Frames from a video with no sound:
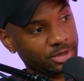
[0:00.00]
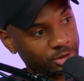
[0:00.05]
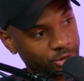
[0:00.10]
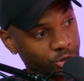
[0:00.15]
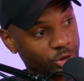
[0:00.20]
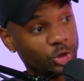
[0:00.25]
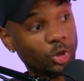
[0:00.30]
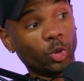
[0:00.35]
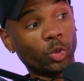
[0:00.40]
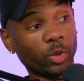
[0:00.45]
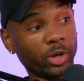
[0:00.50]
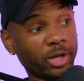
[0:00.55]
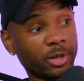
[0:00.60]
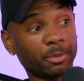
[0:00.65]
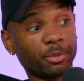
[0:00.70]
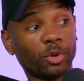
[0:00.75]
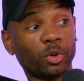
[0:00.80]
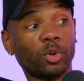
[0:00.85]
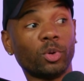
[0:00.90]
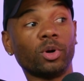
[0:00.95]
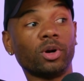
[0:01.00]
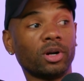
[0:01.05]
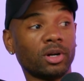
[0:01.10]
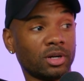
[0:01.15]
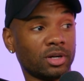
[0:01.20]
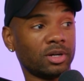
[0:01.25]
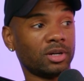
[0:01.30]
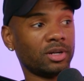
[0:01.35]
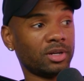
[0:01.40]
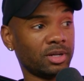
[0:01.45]
doing more
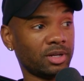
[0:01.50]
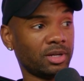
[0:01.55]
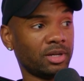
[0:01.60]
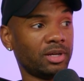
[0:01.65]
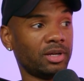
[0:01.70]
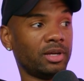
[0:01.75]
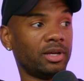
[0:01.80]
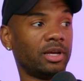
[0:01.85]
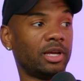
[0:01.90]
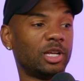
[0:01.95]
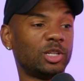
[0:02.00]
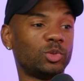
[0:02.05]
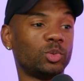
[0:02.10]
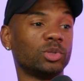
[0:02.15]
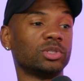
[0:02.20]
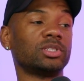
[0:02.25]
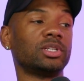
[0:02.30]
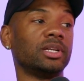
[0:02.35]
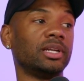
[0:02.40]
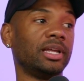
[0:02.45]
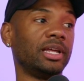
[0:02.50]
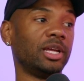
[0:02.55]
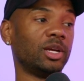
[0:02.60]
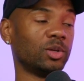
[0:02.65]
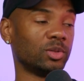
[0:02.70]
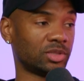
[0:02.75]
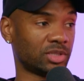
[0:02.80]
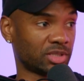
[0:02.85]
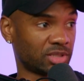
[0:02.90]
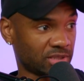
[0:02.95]
is what's going to
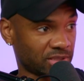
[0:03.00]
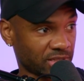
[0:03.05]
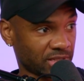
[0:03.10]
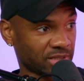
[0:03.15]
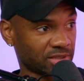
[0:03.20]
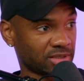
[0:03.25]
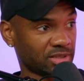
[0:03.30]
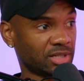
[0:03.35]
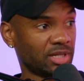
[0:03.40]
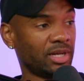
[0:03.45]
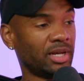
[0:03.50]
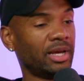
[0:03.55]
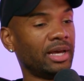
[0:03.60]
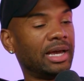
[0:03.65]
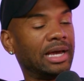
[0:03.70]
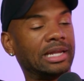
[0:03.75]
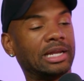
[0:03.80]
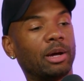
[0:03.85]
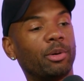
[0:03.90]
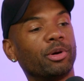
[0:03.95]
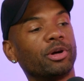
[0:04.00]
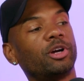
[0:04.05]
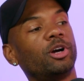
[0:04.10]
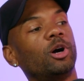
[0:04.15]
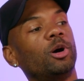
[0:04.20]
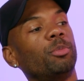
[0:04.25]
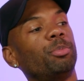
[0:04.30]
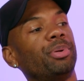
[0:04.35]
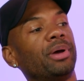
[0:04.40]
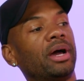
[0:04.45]
equal success. And I would
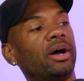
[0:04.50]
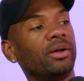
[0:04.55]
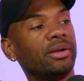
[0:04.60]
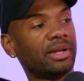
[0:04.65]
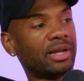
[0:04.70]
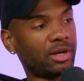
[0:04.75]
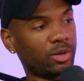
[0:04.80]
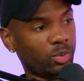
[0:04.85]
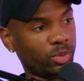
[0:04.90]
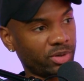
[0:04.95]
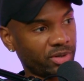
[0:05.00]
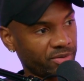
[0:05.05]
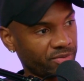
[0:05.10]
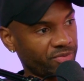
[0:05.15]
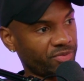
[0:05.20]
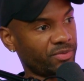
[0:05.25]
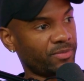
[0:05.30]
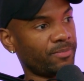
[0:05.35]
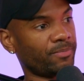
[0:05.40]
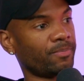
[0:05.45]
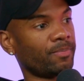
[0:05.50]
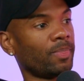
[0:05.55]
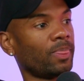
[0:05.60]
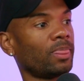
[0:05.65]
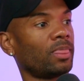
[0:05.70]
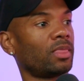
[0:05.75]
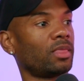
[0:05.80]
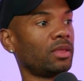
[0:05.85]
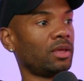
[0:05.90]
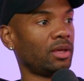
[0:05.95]
compound that with
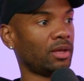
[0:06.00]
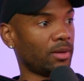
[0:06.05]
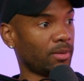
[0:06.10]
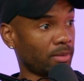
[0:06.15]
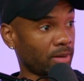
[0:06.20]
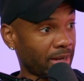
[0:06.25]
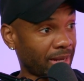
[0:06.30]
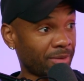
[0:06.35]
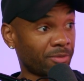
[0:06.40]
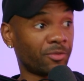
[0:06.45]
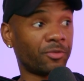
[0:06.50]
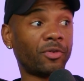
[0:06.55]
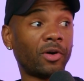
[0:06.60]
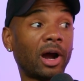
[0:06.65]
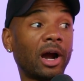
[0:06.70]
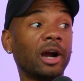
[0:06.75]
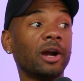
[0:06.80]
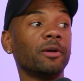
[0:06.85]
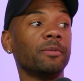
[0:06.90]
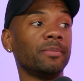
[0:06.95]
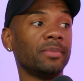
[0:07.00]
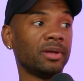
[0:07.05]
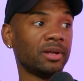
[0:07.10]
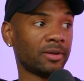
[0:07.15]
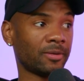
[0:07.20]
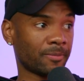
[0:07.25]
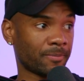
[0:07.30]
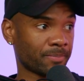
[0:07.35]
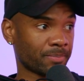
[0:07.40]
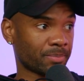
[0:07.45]
environment
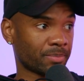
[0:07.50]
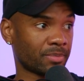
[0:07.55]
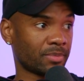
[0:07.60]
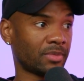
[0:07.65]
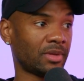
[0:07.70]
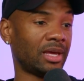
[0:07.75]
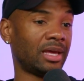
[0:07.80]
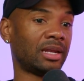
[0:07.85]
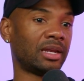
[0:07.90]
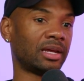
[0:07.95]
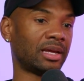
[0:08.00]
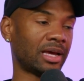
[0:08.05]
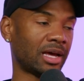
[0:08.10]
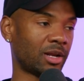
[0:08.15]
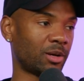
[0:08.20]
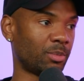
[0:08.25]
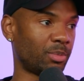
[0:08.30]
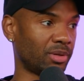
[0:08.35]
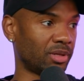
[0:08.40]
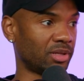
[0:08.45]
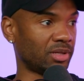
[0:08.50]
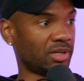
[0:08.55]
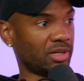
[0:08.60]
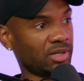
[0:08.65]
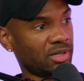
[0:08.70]
and accountability.